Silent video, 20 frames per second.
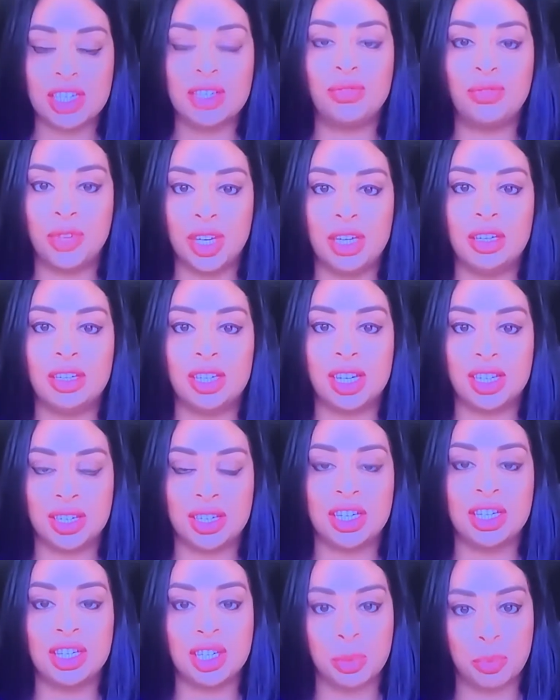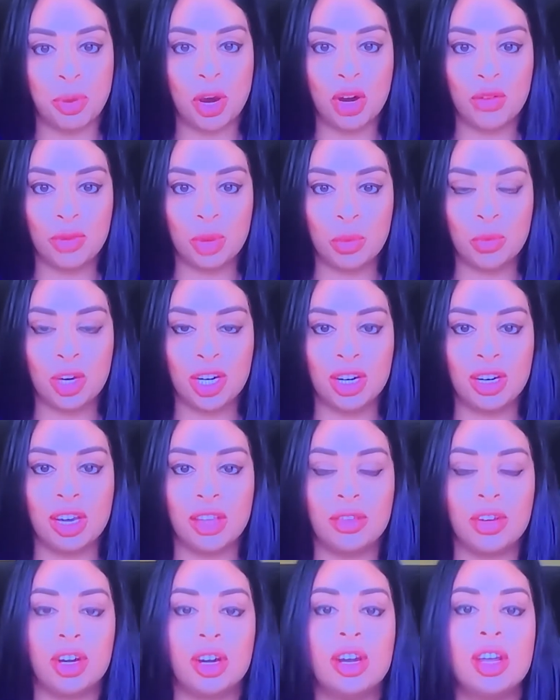feet distance apart from one
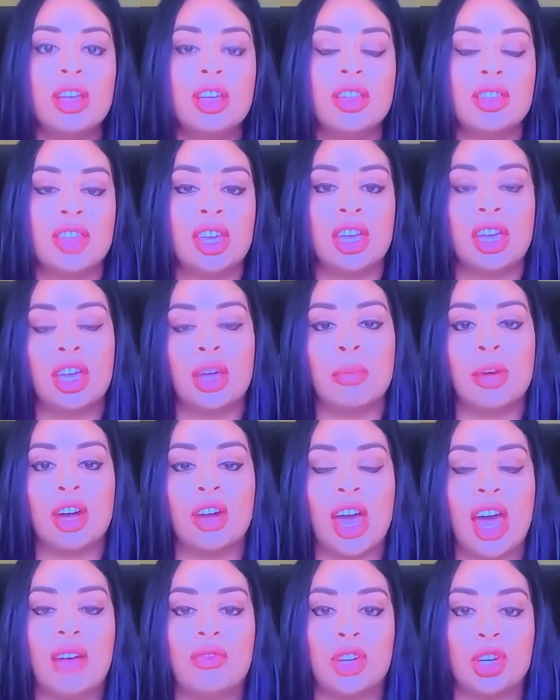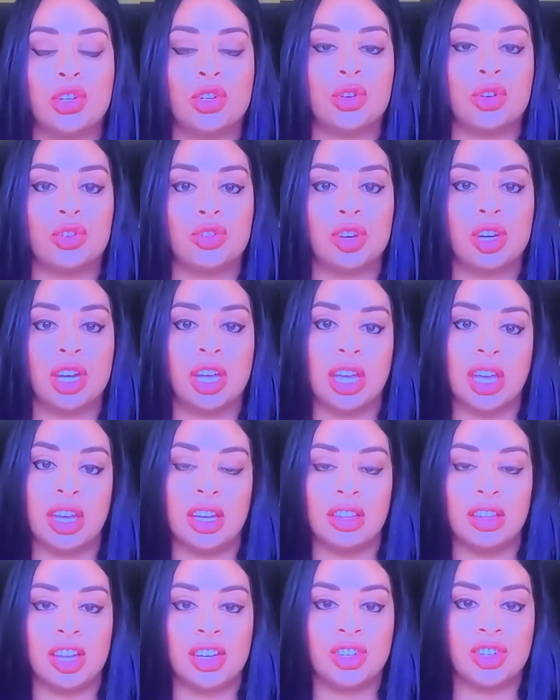another, thinking about having children
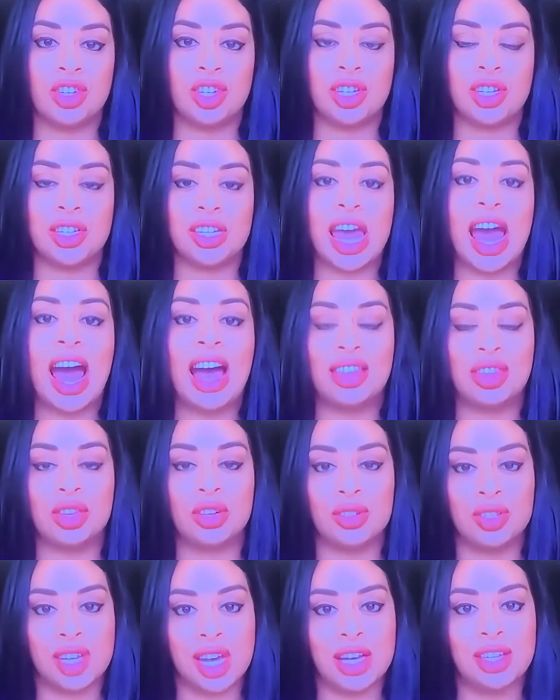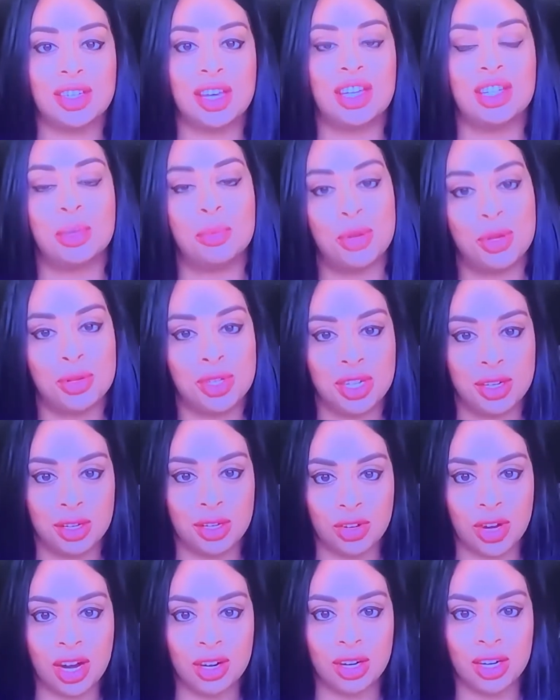eat lunches at their desk as opposed to in
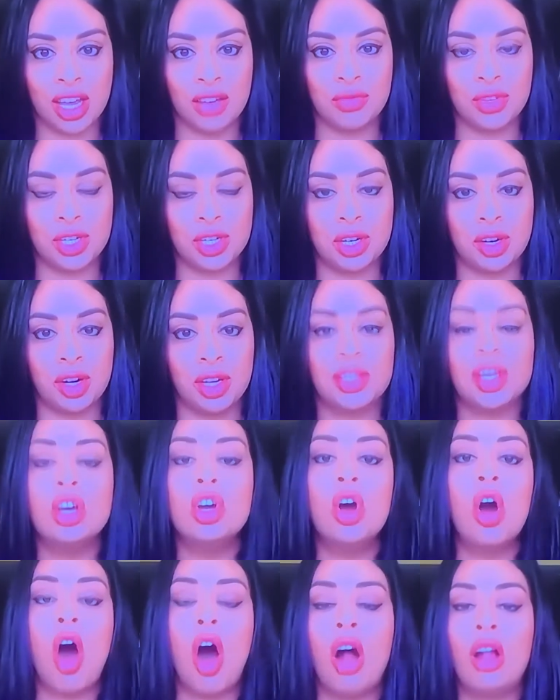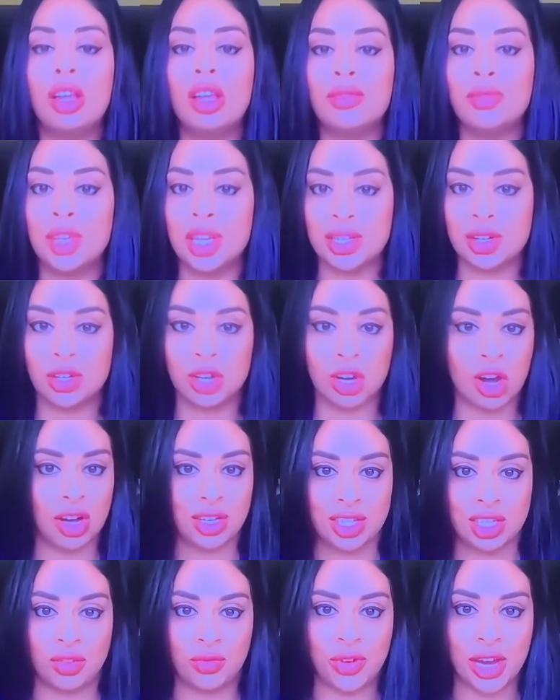crowded cafeterias. All of these are
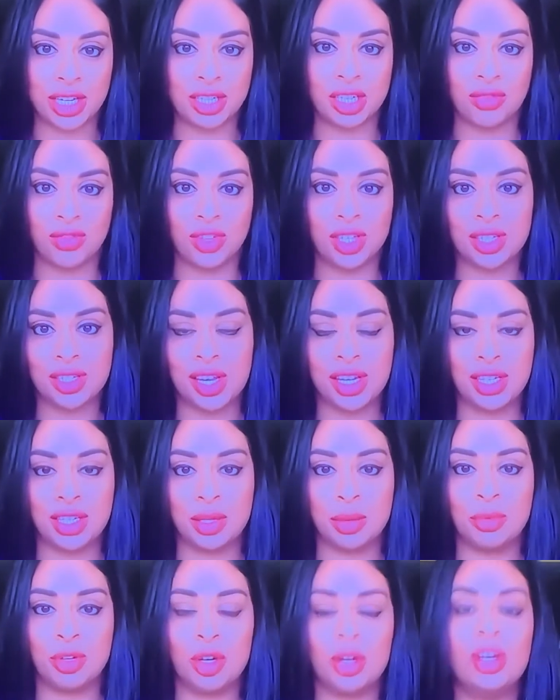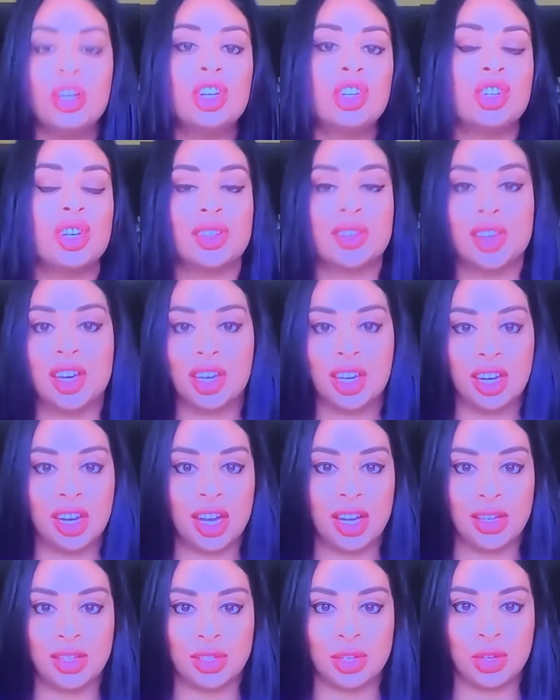cost effective and sensible, just like
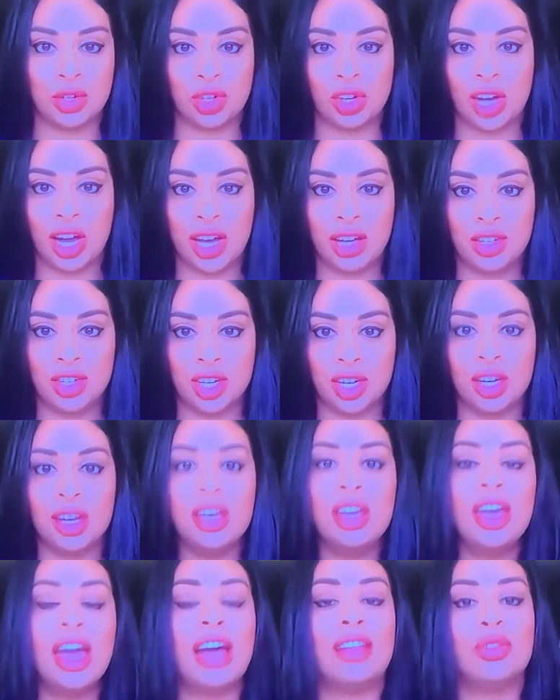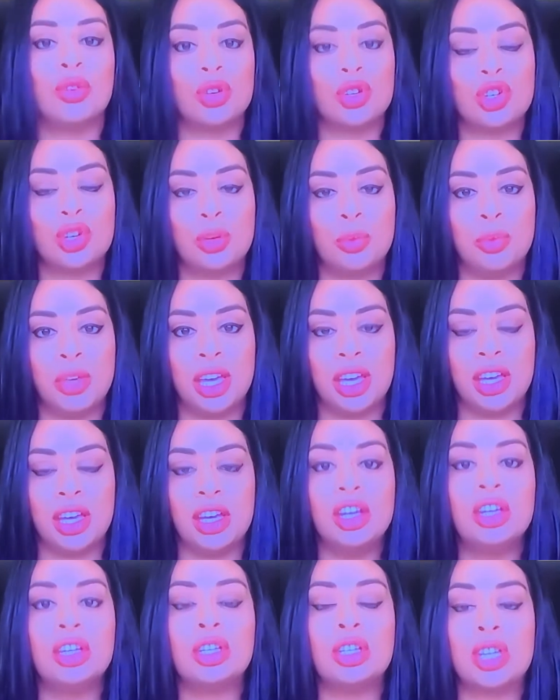enhanced social hygiene. And those should
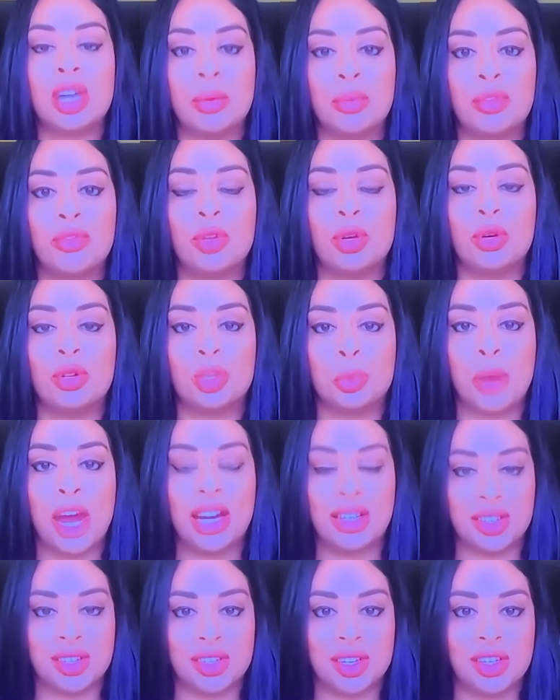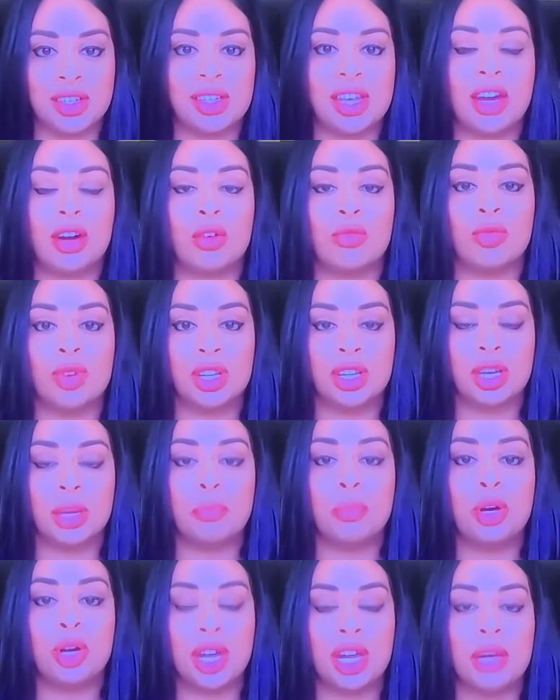be some of those practices that are really
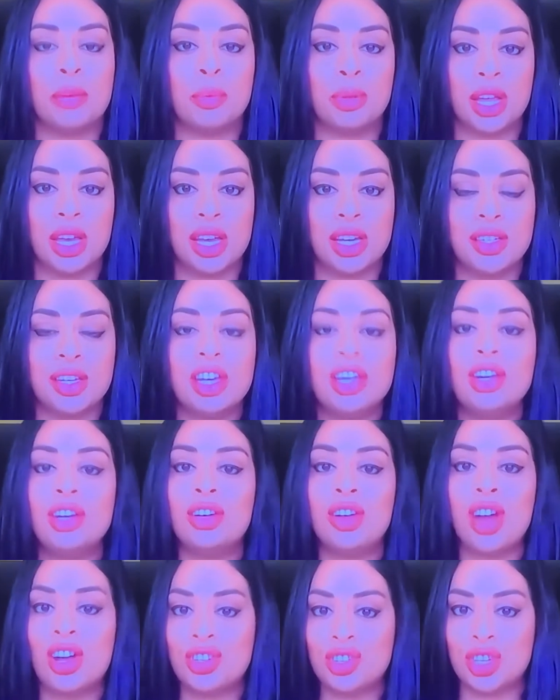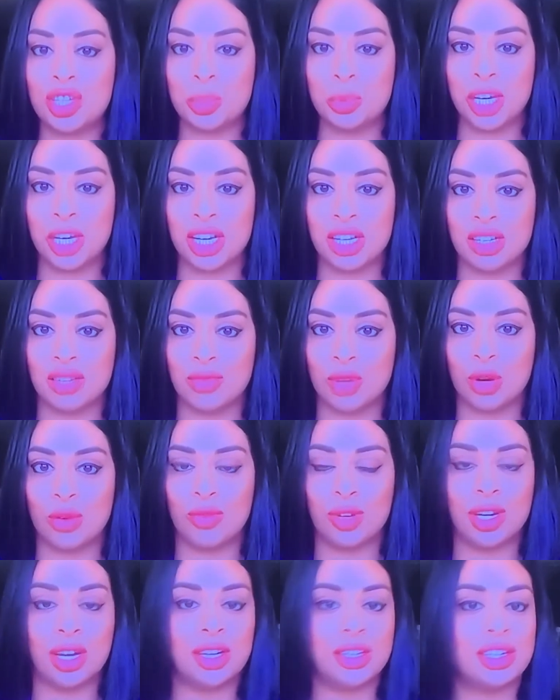put in place, not just because of
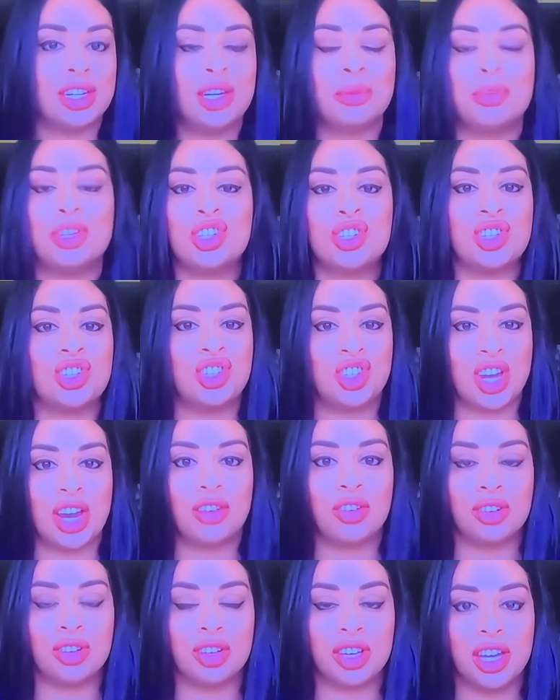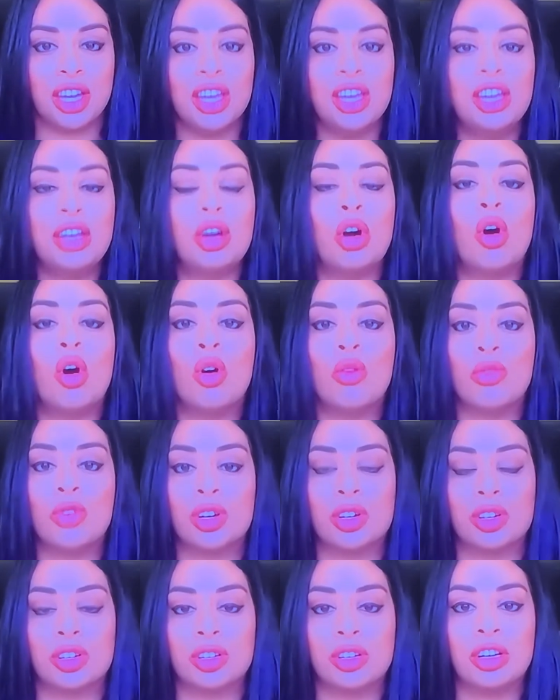COVID-19, but just generally
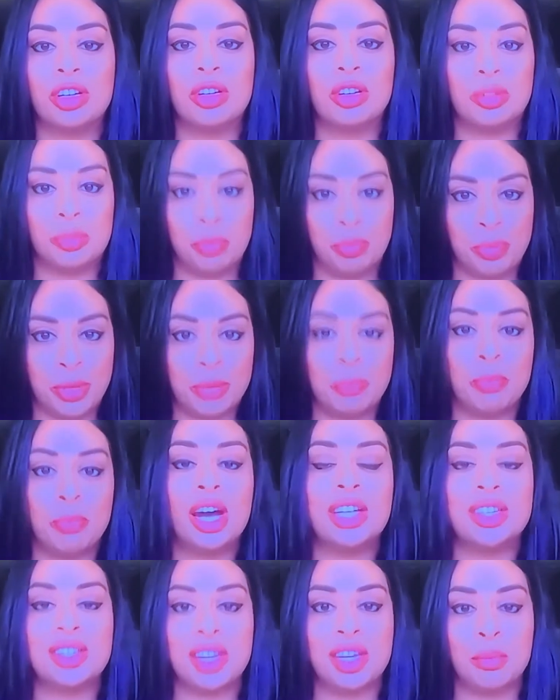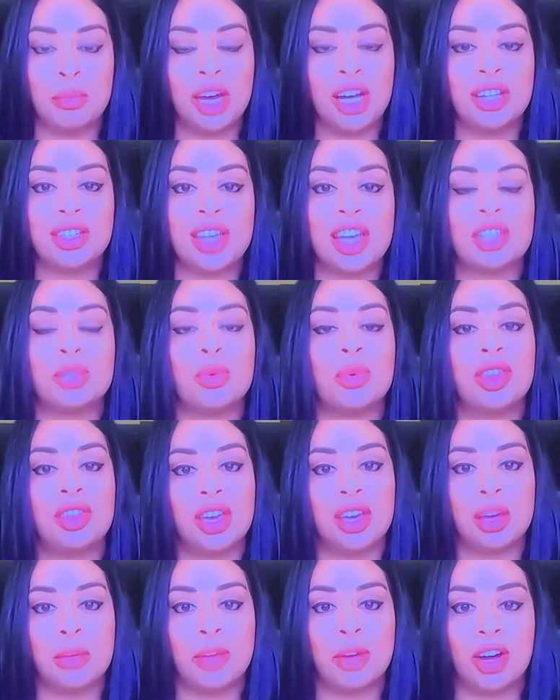over months and months as we
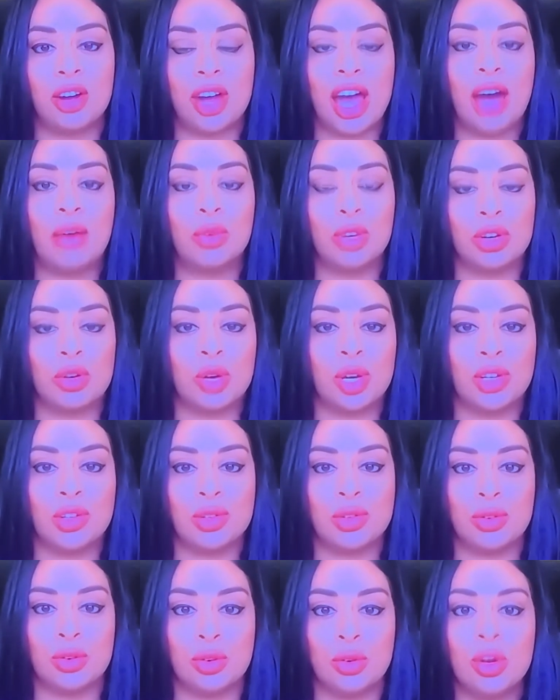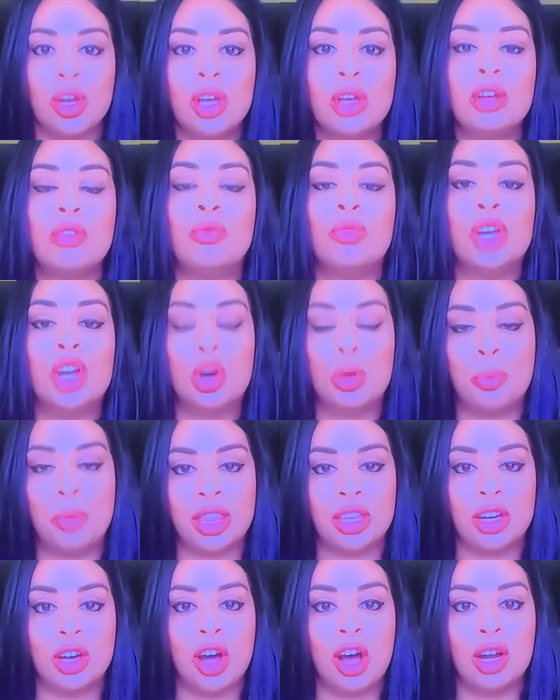think about how we're going to
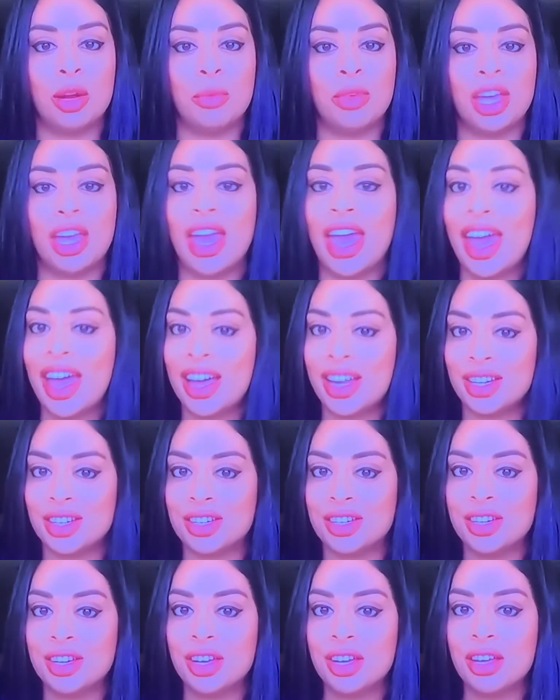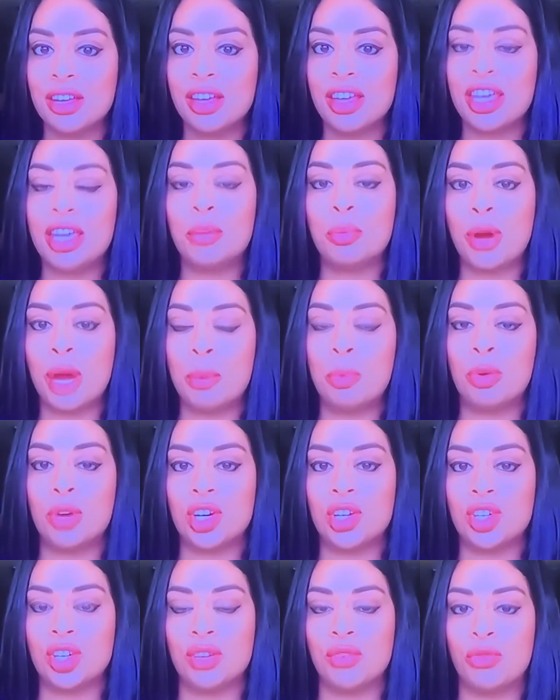reopen the economy and in
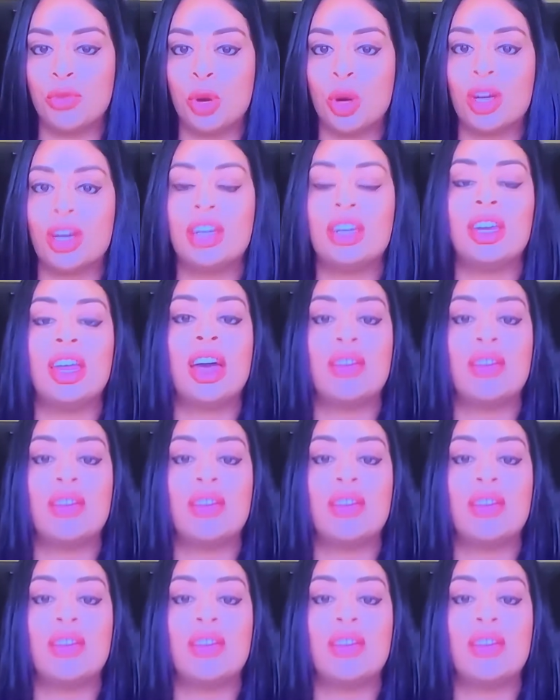preparation for an